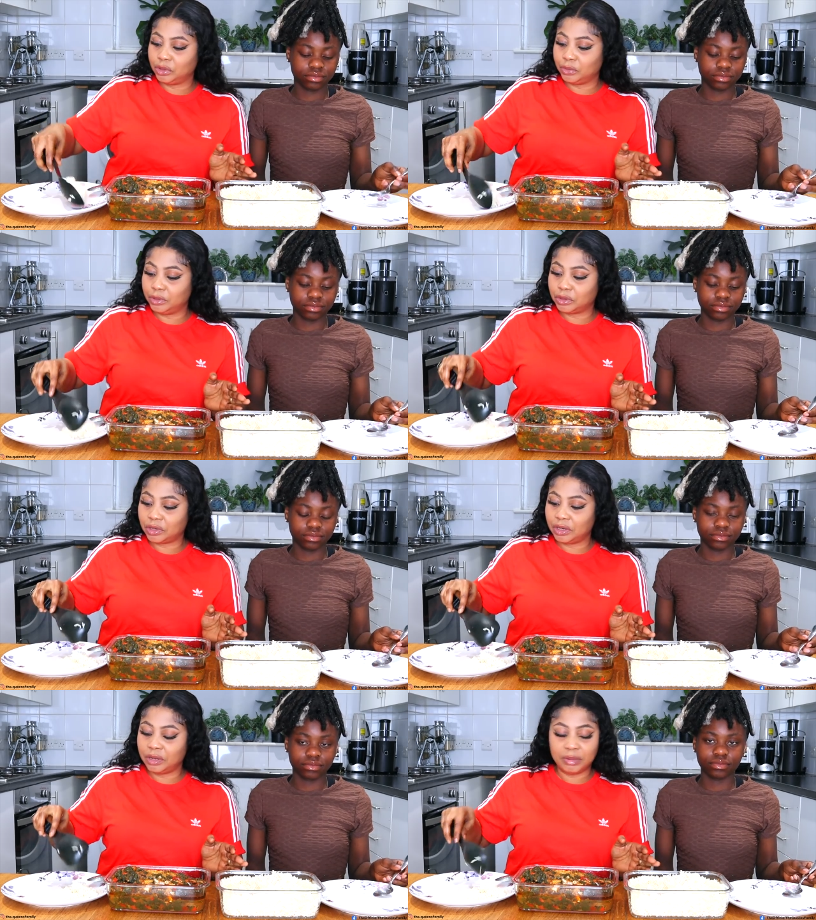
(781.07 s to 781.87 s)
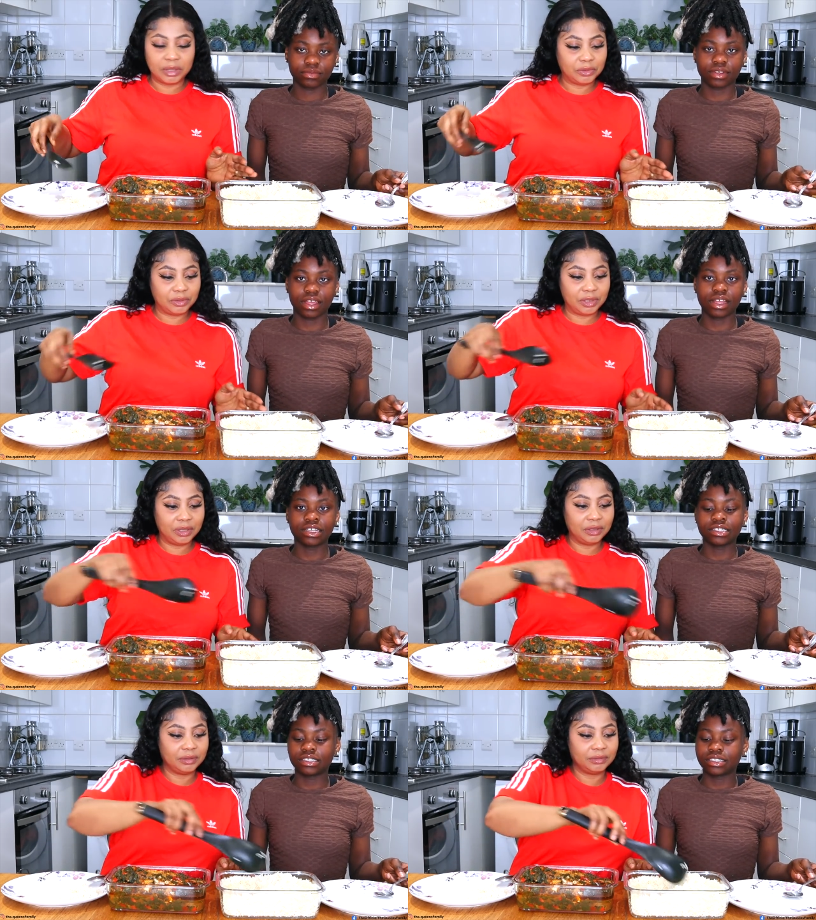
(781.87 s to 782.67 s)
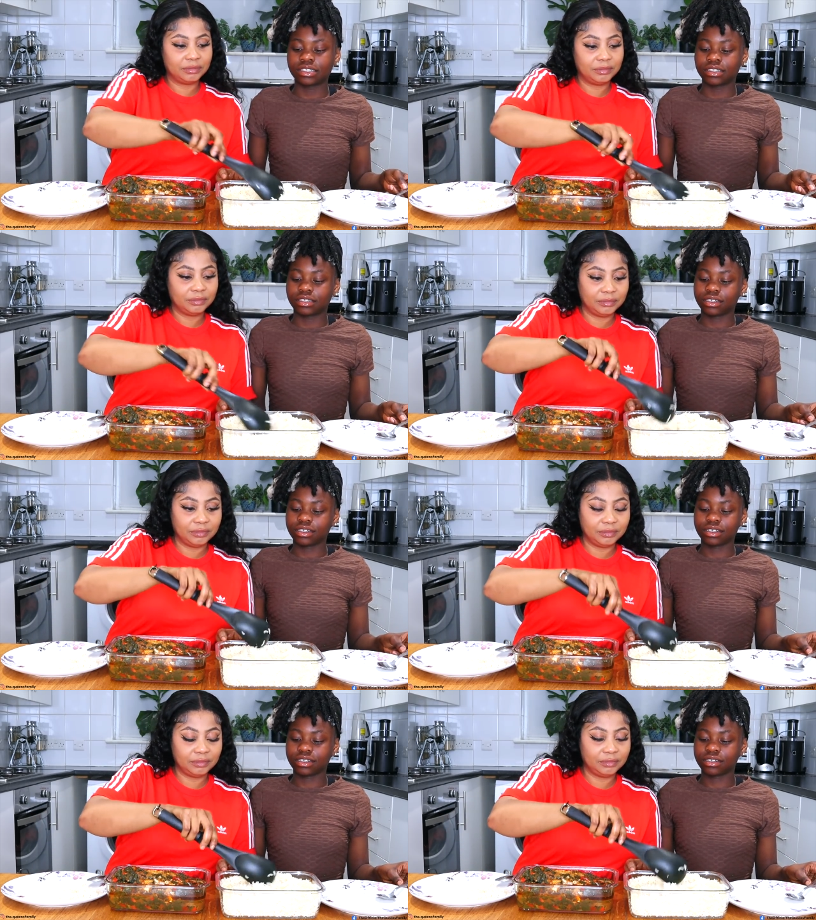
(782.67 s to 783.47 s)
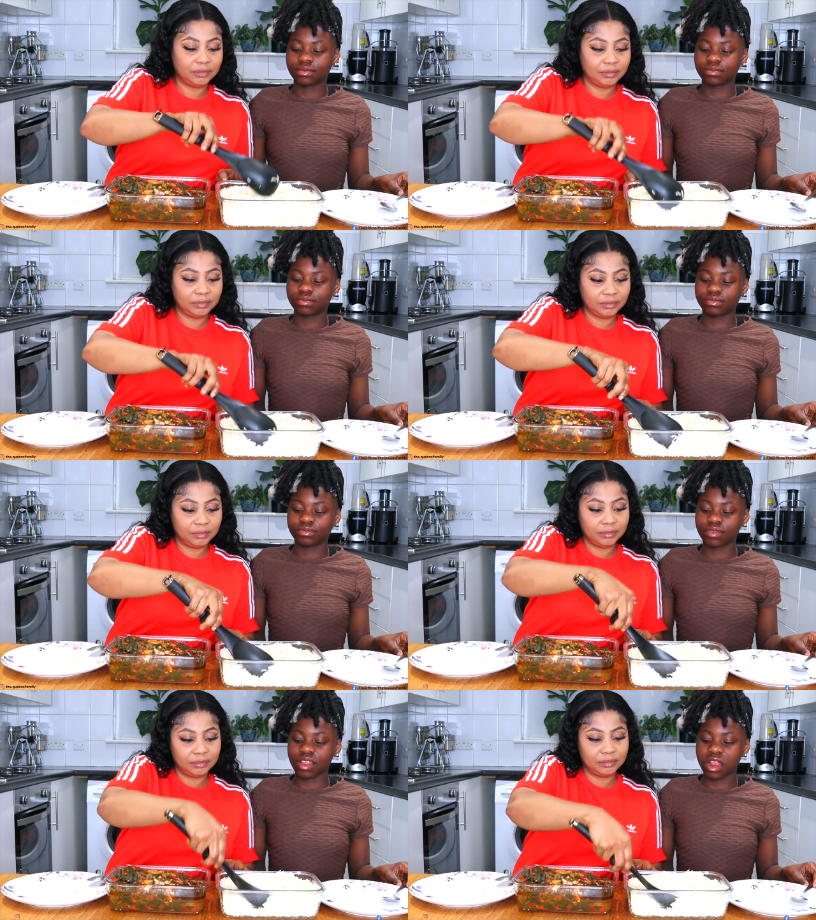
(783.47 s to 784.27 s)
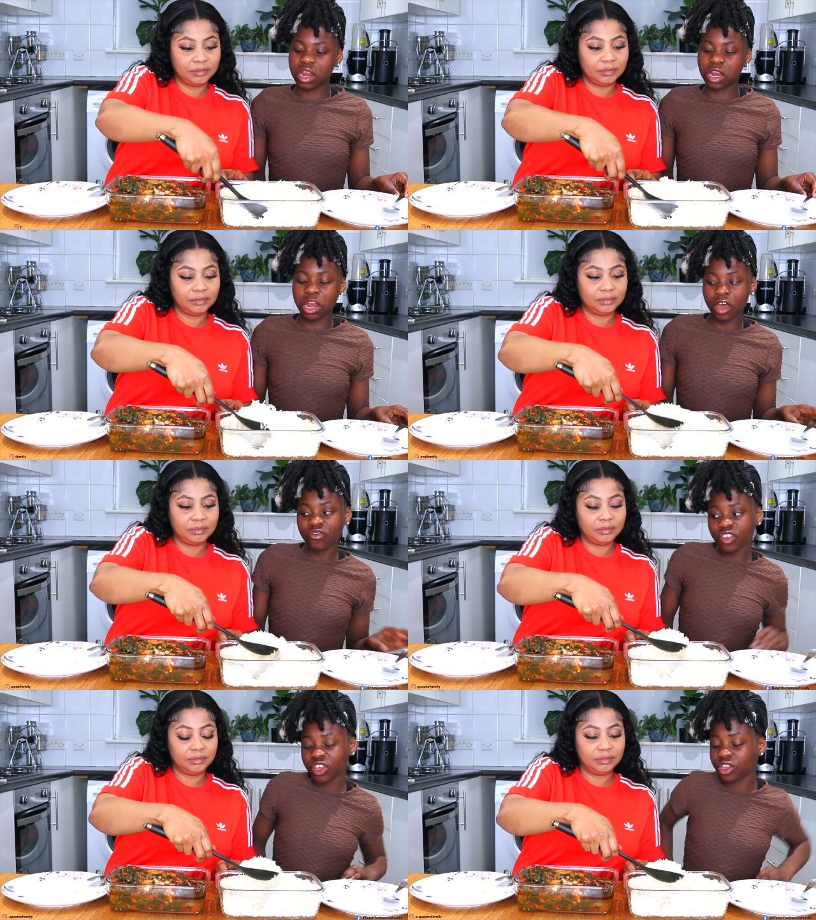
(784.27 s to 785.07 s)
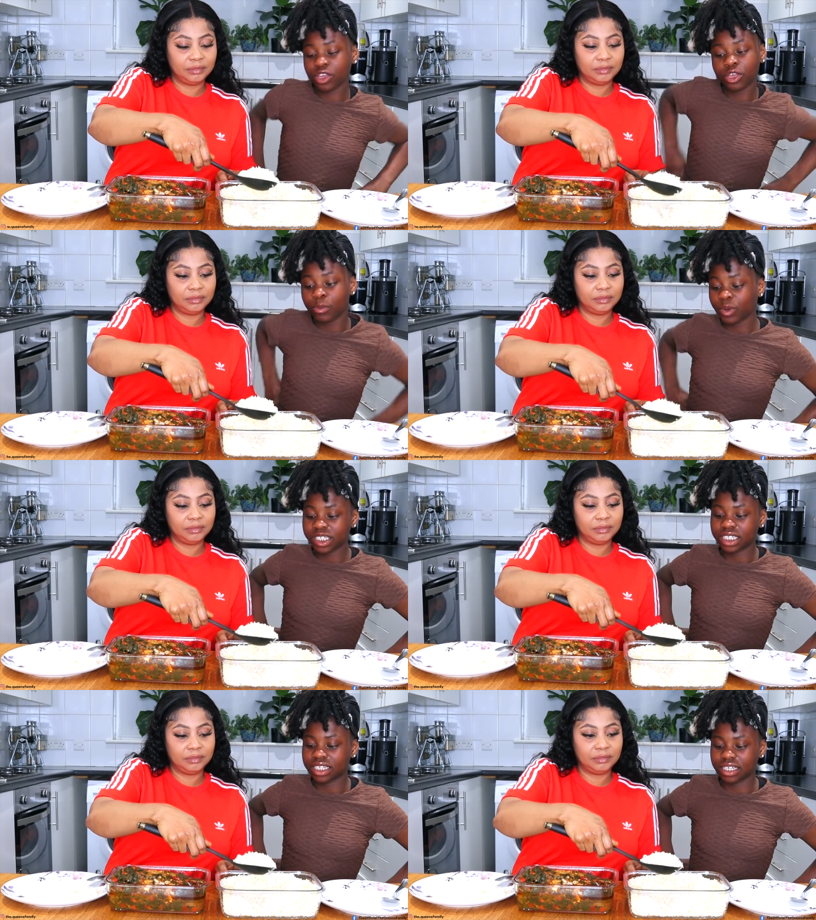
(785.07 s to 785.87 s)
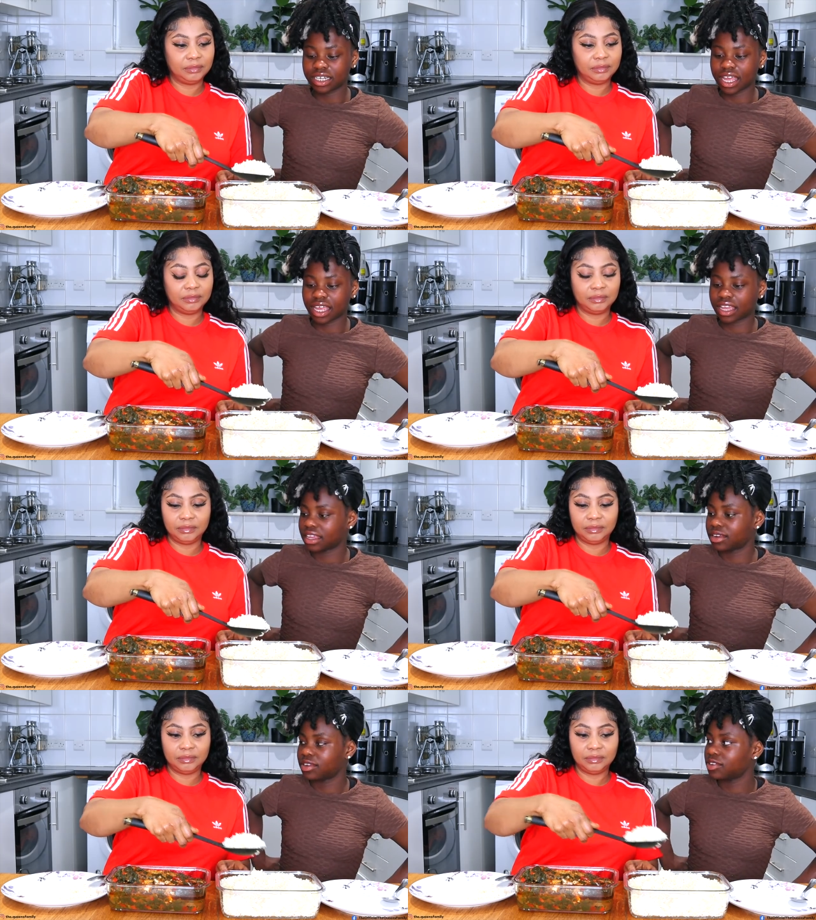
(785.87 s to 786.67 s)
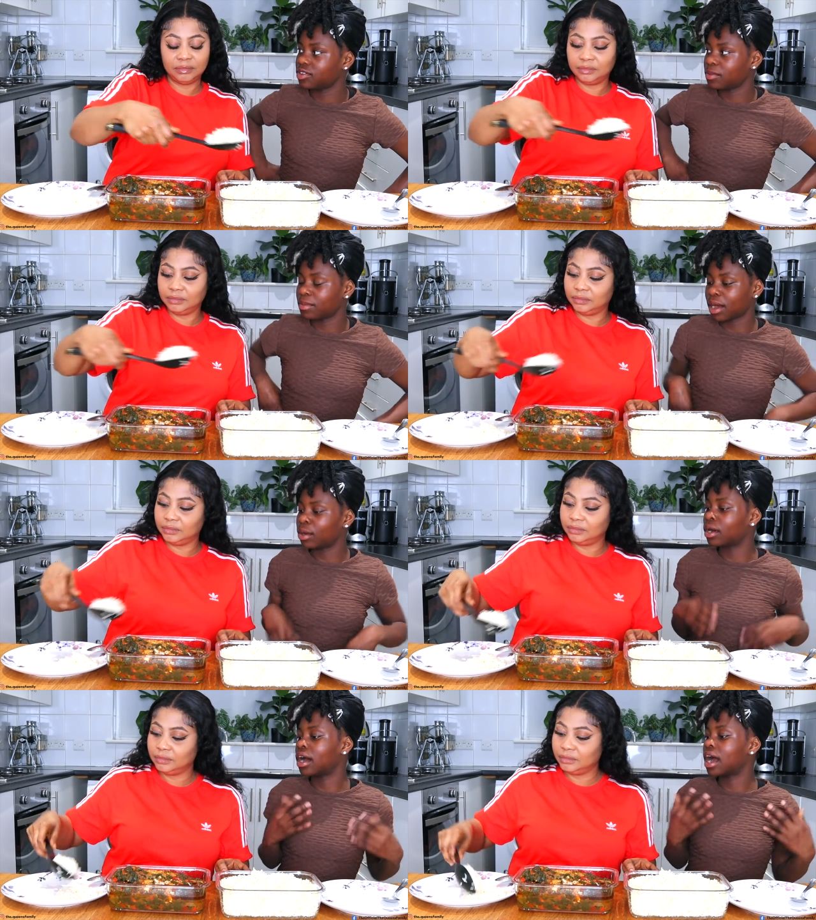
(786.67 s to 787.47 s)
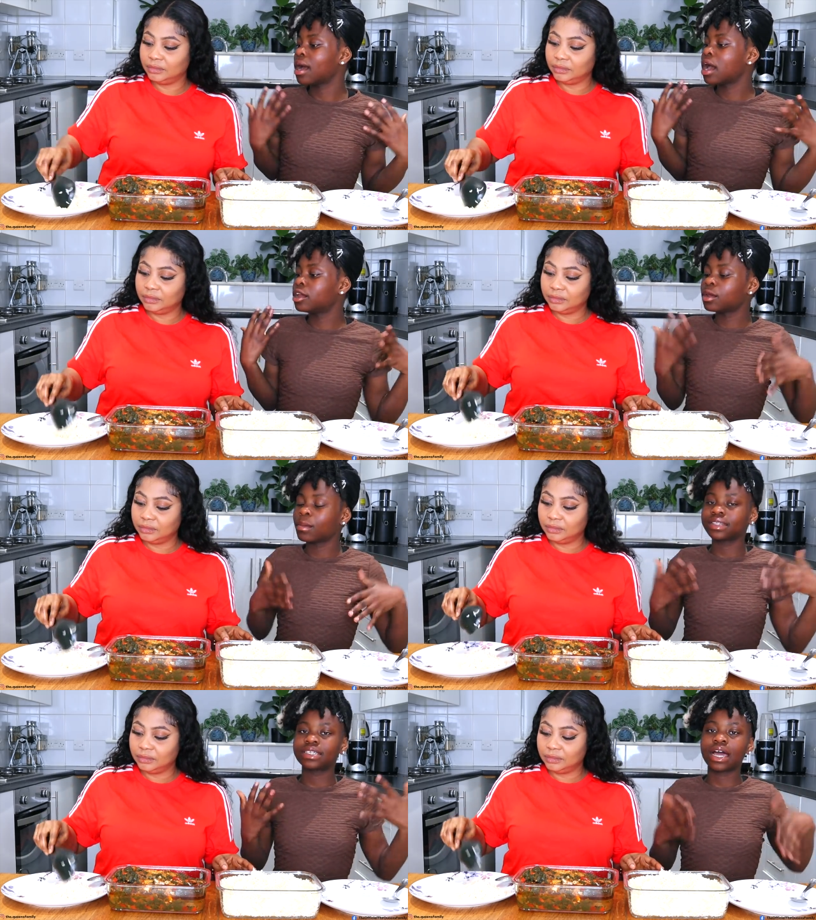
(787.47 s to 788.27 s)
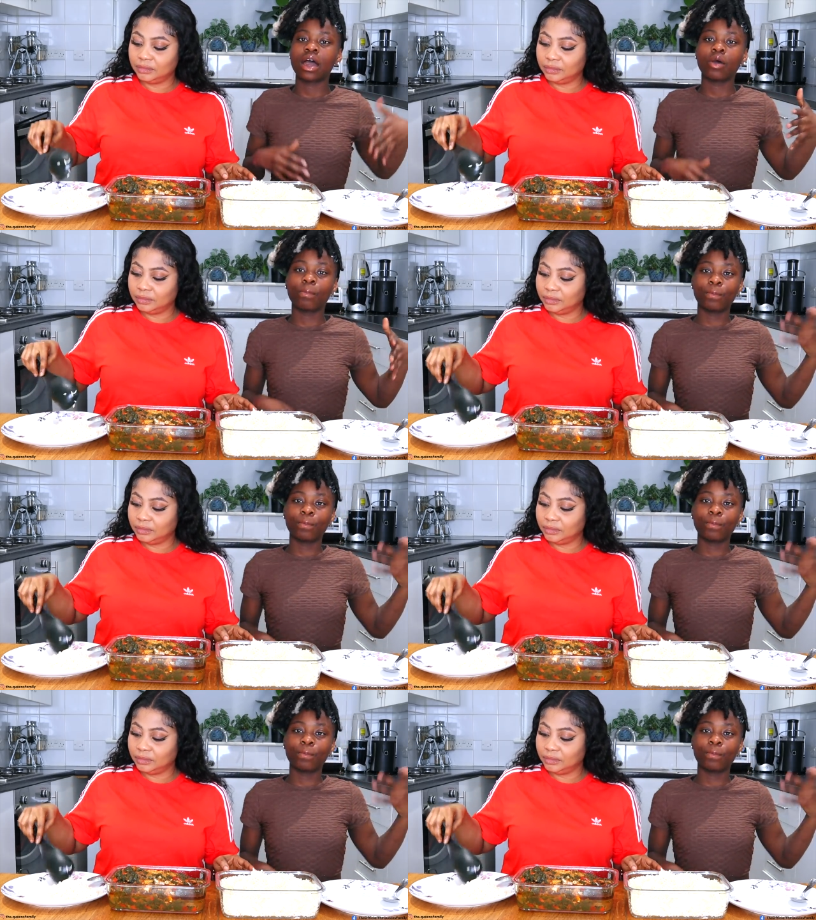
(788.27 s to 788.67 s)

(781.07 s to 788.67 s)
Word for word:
Speaker 1: going to be talking about today?
Speaker 2: Um, loving your body, like no matter no matter how